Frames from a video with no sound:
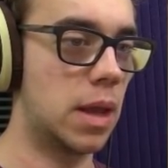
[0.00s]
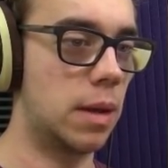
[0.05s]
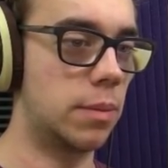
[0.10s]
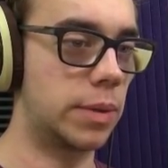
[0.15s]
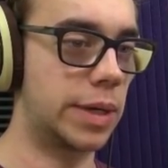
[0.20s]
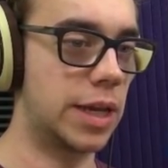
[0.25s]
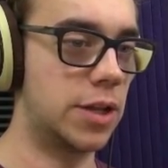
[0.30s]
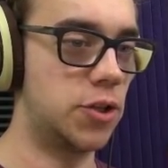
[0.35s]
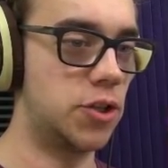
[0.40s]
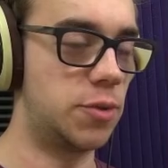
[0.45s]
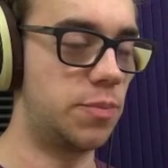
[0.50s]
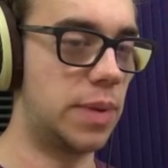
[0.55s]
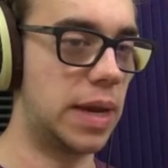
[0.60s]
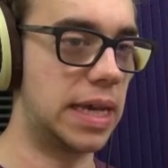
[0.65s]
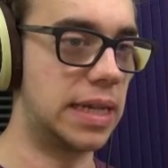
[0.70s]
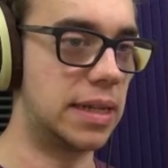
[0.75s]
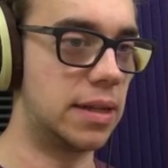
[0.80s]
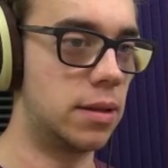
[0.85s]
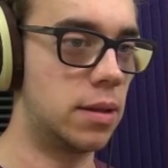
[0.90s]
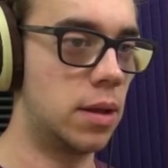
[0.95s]
I'm getting
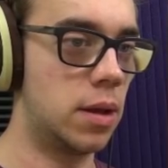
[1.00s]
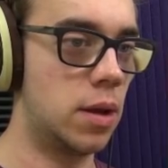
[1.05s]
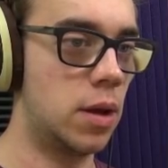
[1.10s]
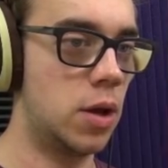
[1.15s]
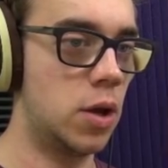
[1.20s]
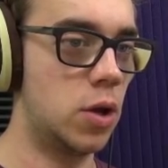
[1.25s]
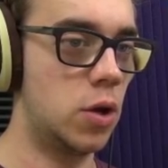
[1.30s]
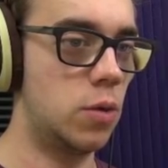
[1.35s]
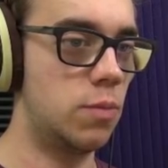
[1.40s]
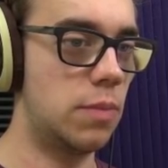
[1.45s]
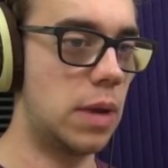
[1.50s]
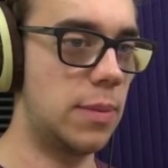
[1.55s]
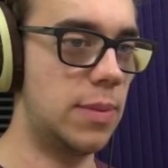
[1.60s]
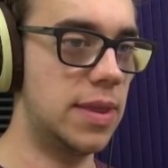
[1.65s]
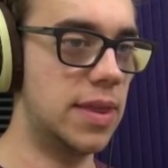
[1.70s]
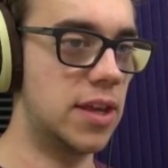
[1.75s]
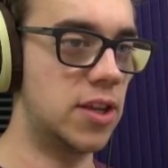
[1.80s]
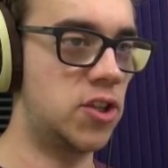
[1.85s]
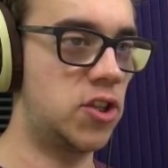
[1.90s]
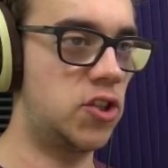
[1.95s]
debated. Maybe
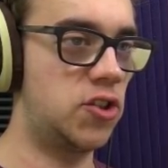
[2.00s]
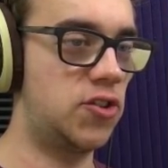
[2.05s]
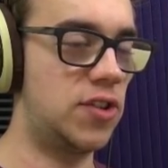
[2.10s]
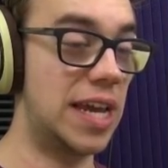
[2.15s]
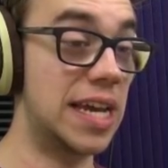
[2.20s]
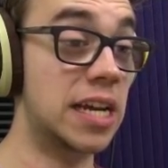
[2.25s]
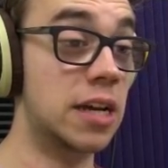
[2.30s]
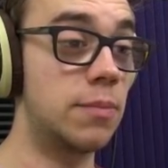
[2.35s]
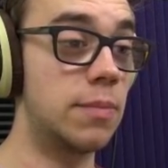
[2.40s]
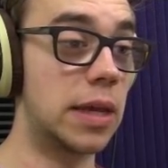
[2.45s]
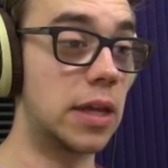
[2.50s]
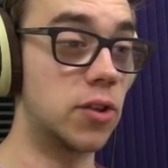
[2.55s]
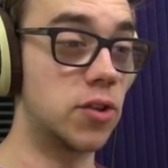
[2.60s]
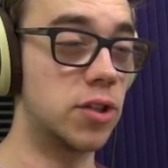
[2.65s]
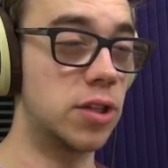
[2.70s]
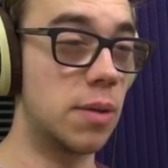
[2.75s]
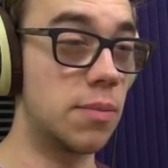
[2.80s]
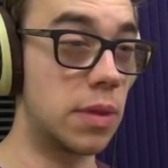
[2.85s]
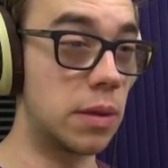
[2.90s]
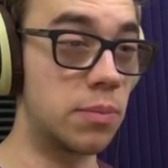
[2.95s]
the stick means
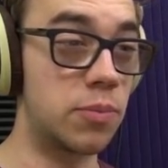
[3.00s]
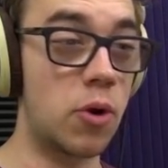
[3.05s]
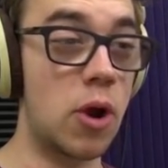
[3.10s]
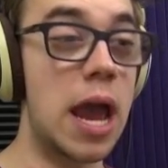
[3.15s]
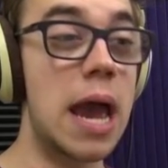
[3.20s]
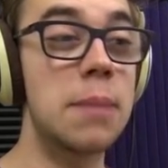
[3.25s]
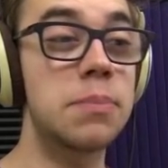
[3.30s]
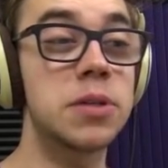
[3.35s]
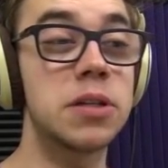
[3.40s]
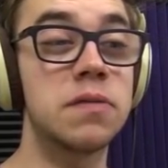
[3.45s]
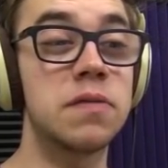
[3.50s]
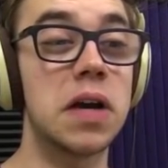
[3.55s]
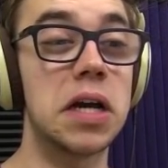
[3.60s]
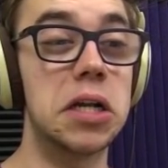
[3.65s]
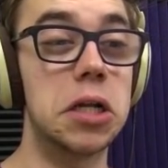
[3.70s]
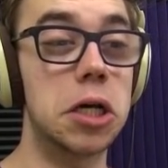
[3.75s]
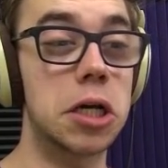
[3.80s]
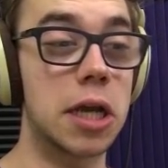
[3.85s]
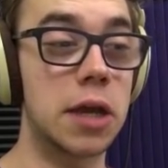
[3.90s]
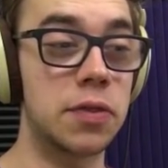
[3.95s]
something. Perhaps if I
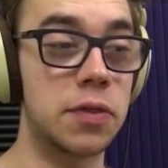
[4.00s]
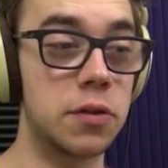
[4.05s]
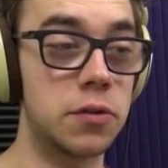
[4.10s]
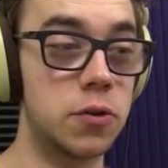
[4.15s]
look at the